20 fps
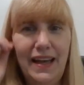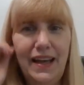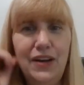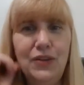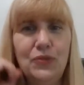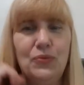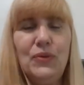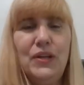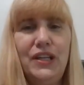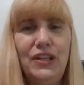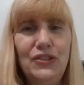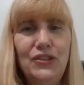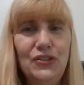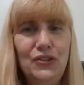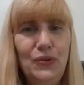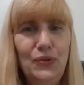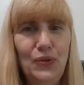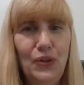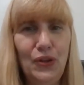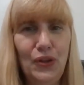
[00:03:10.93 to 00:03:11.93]
and
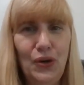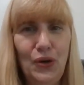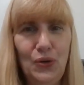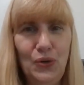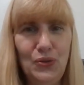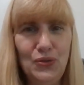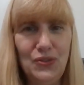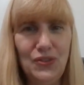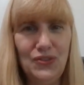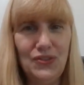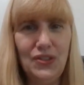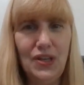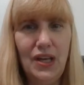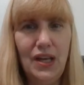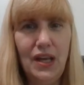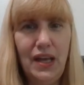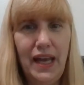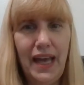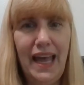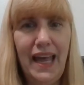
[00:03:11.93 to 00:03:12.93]
redo those
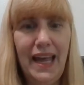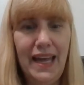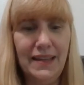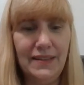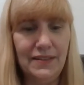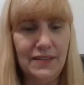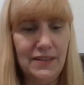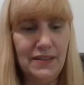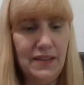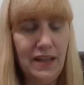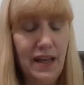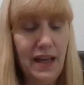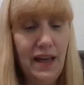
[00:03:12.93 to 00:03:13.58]
ends.